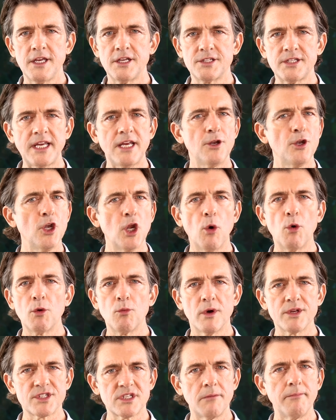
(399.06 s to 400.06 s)
You see, no one
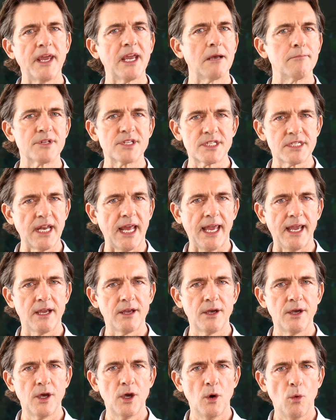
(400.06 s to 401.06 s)
wants to make a mistake
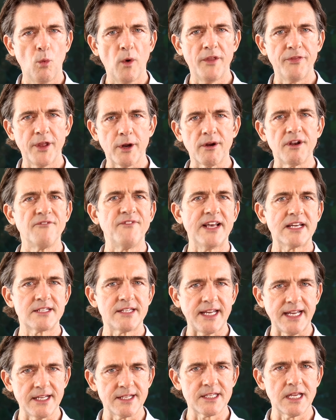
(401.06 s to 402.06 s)
when they're
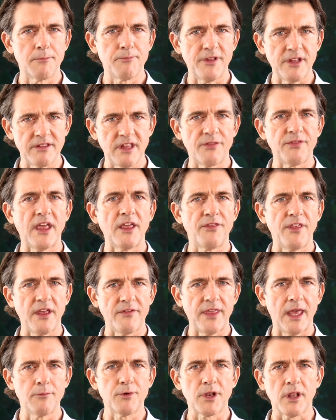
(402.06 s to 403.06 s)
investing in something that they
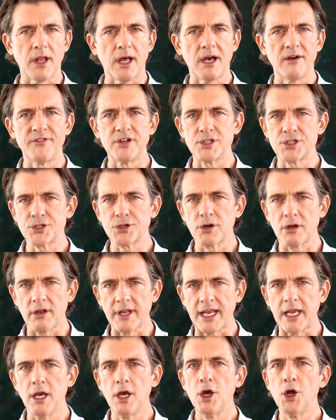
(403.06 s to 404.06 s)
think they would love, and
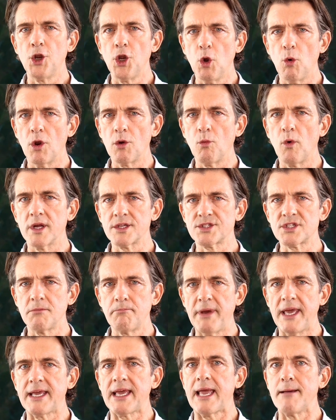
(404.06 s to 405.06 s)
certainly no one wants to
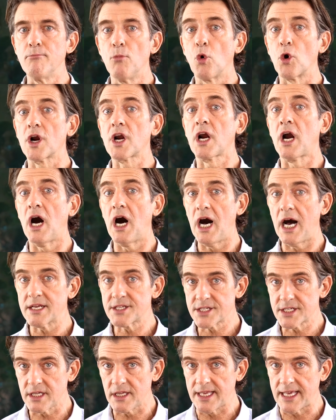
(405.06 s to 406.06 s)
make a more
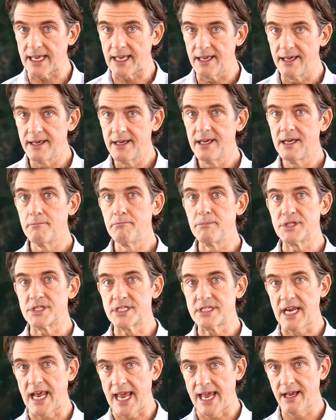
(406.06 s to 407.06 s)
costly
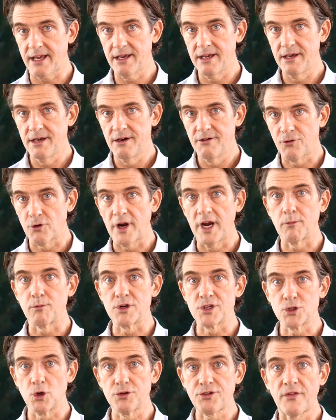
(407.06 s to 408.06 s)
mistake for a
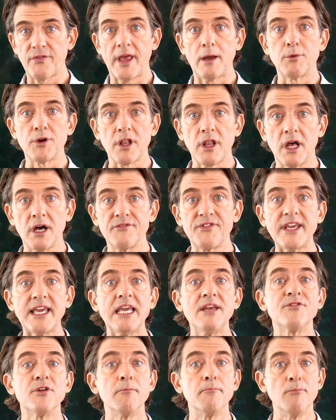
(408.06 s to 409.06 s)
result that they would love
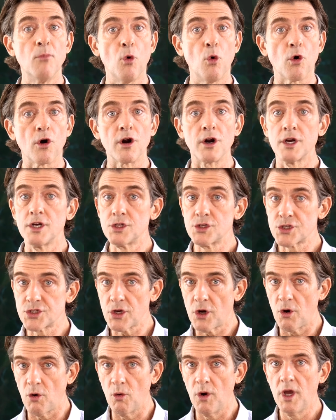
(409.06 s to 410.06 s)
even more.
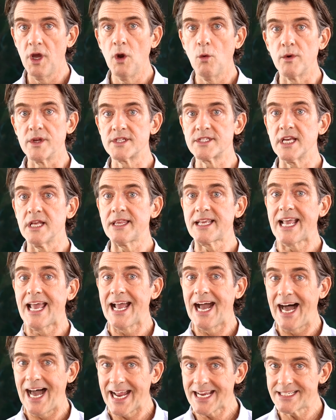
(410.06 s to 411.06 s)
So, when selling a
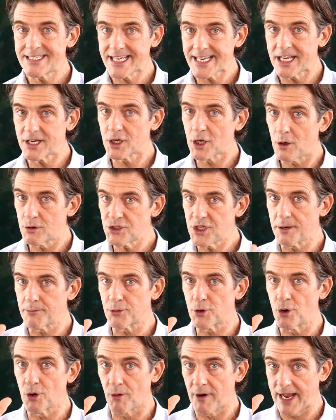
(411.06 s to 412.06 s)
high ticket coaching
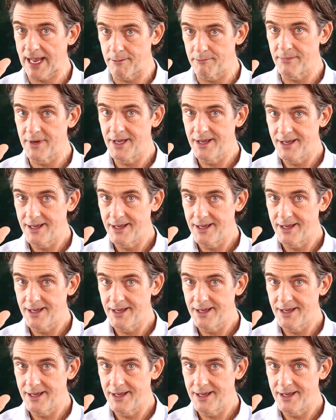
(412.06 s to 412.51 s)
program,